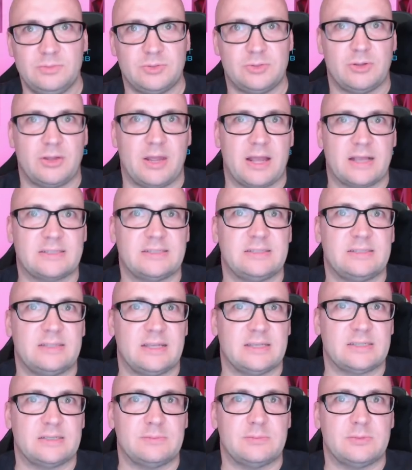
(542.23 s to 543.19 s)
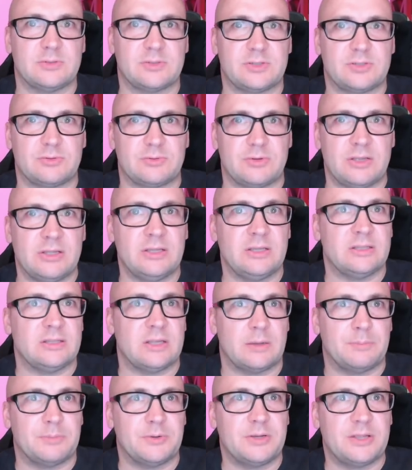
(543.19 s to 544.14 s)
to a hexadecimal string in
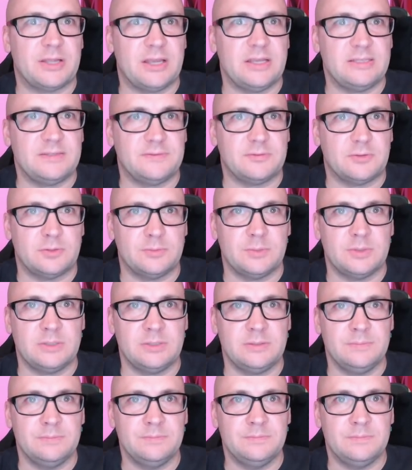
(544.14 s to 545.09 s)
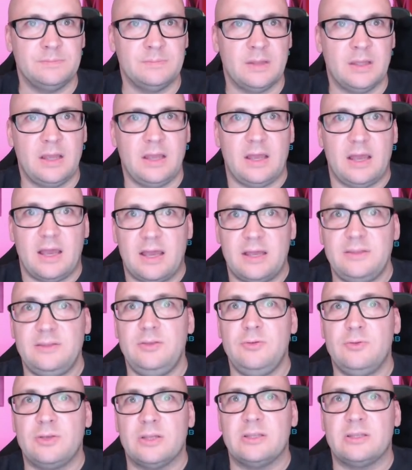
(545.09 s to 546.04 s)
uppercase format.
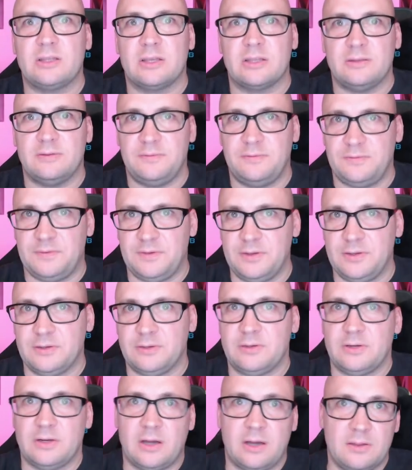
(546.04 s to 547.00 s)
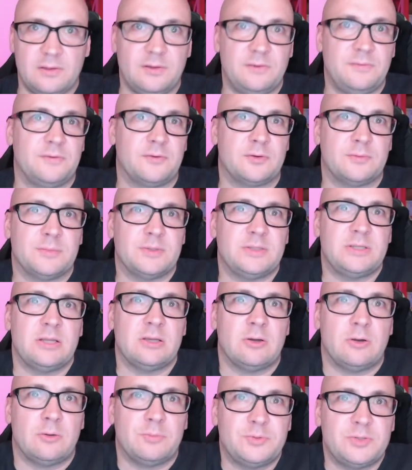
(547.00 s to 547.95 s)
And you can configure other
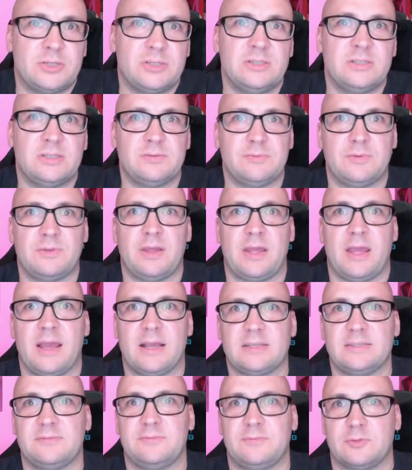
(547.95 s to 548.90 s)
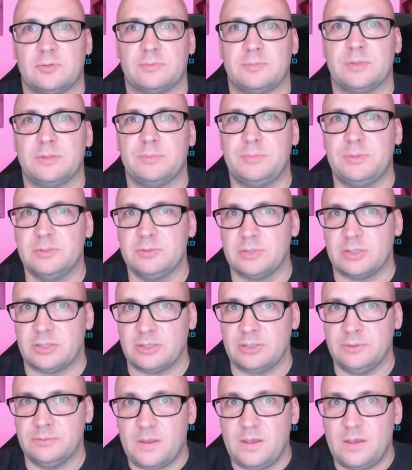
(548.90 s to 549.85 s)
formatting options with Hex Format
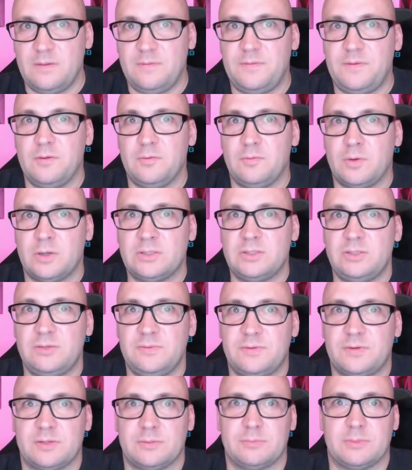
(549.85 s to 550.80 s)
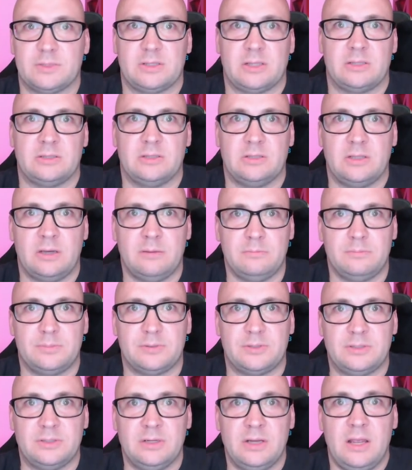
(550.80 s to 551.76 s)
Builder. If you want to format a
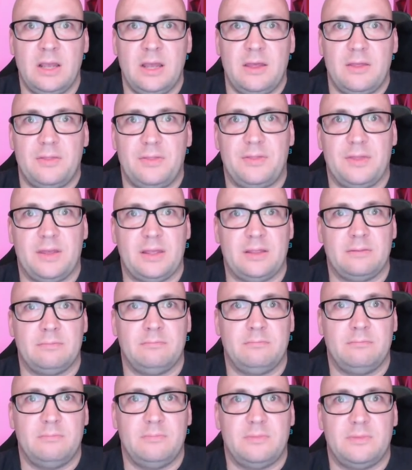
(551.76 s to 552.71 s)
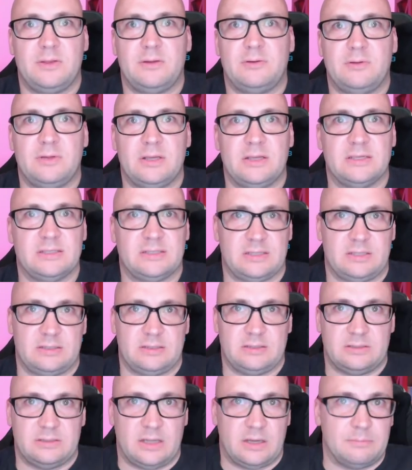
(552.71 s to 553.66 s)
number, then there is a
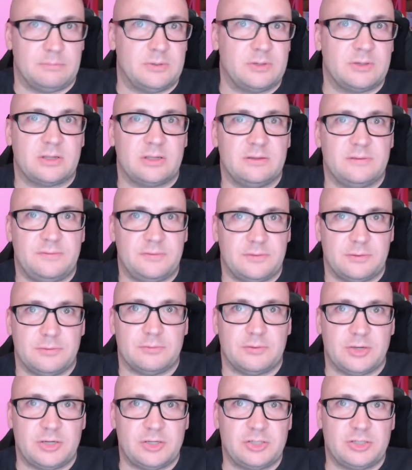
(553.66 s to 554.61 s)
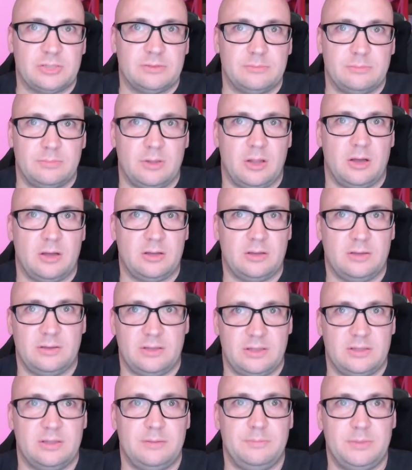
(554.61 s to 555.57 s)
number configuration block
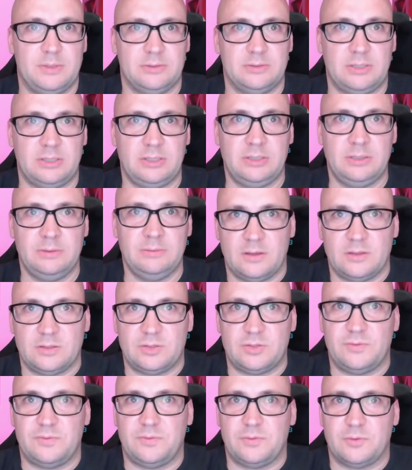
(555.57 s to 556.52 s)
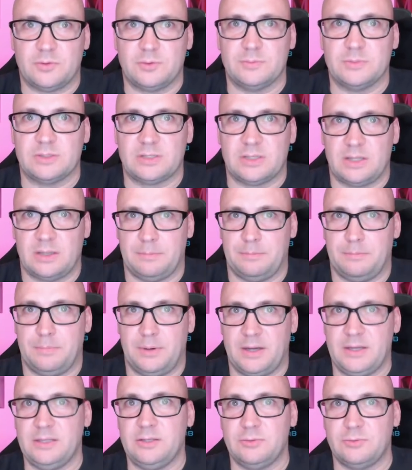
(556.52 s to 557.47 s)
in the builder. To format a
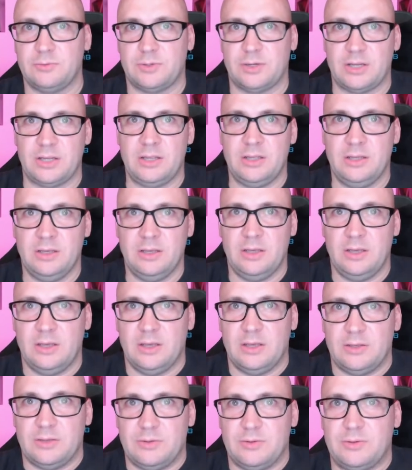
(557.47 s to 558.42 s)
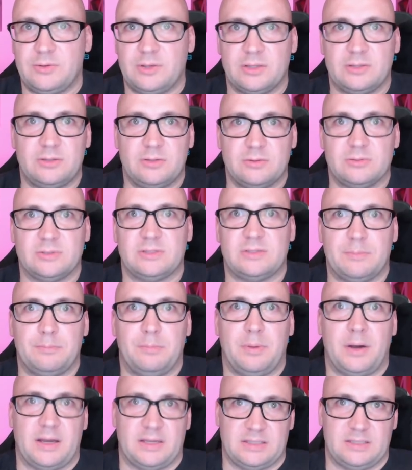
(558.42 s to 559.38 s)
byte array, you can use the
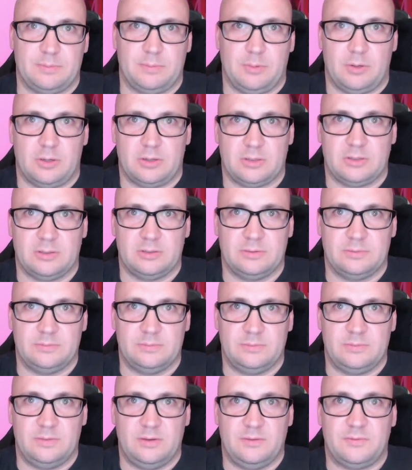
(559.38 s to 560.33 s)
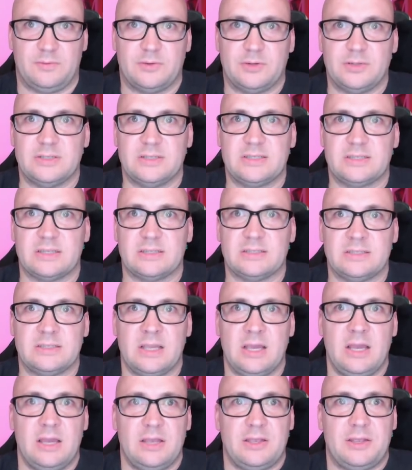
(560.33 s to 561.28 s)
bytes block. For instance,
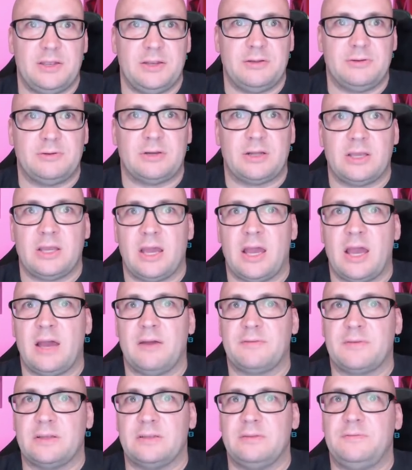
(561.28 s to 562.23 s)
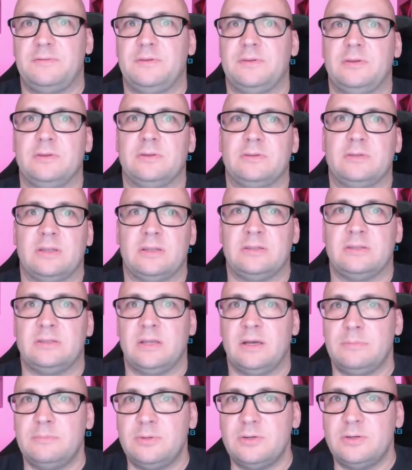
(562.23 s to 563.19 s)
here I have configured a
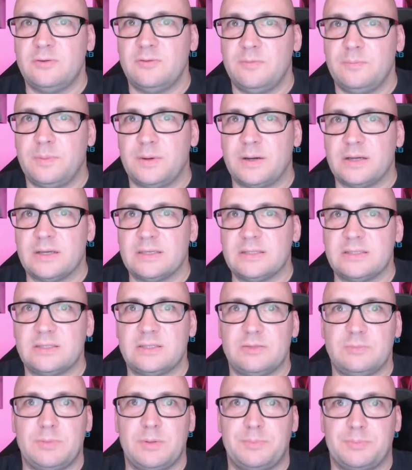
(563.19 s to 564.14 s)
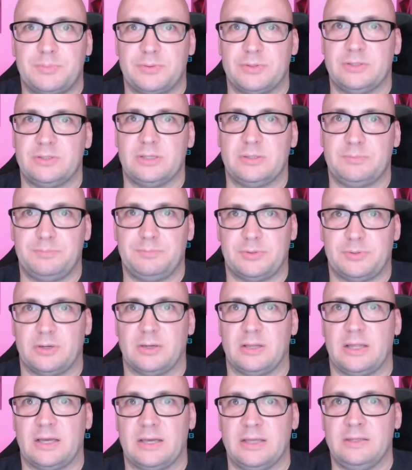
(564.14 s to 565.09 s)
number of bytes to be printed per
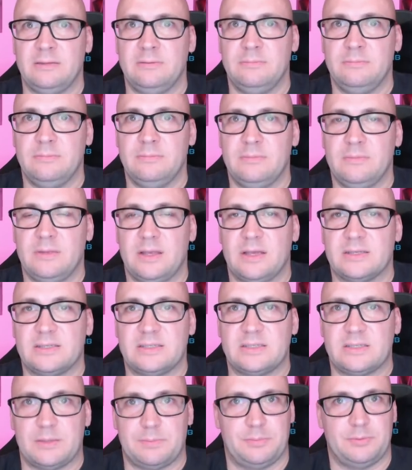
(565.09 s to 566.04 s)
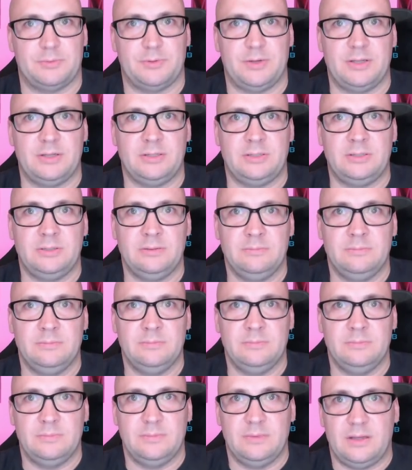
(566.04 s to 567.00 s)
line, a separator,
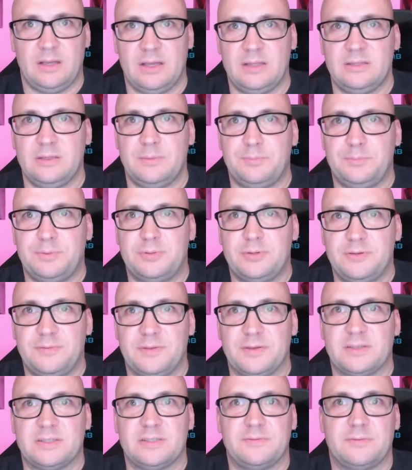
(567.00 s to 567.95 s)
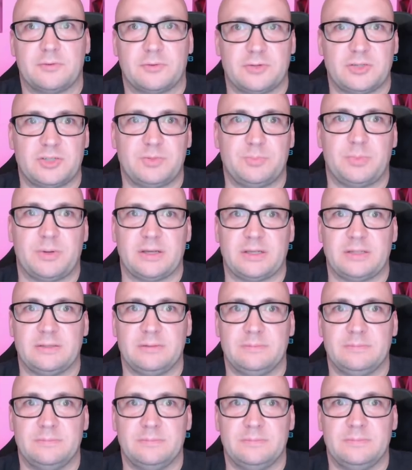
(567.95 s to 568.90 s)
and a prefix for each
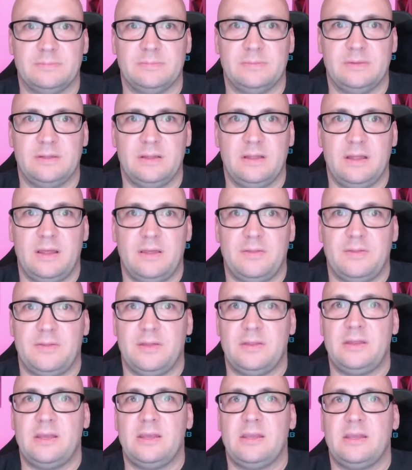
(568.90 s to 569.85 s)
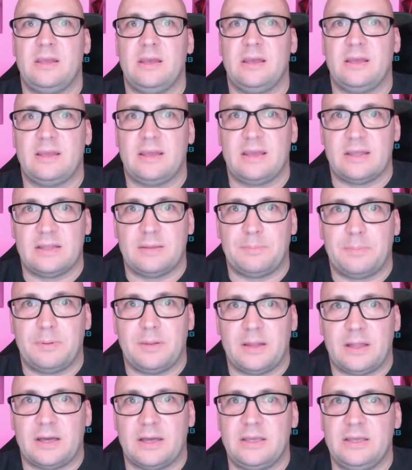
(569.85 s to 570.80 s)
byte. Then I can
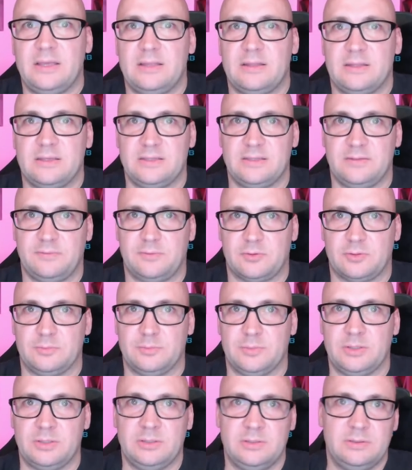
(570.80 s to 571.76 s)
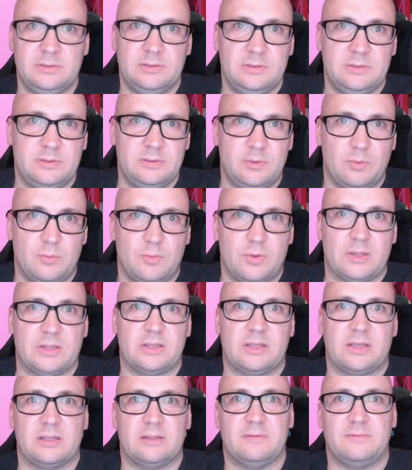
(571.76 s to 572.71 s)
apply this format
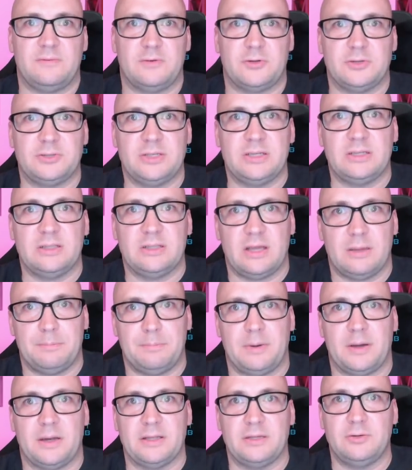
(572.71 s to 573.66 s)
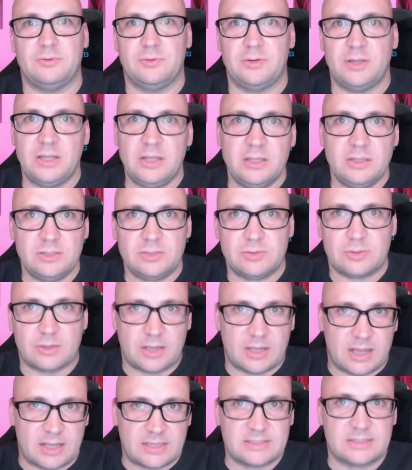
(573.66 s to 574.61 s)
when converting a byte array to
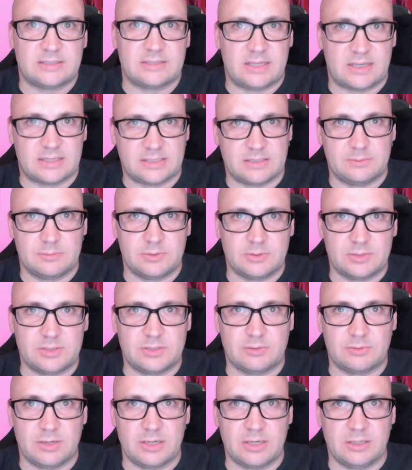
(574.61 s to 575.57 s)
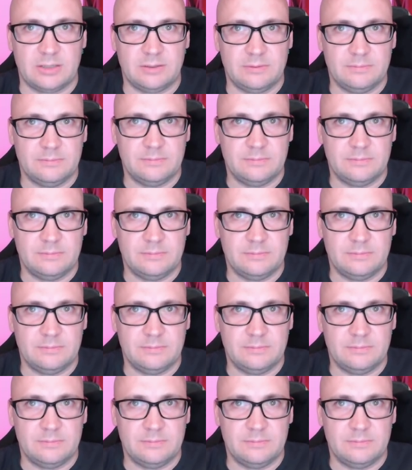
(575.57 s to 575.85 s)
a hexadecimal string.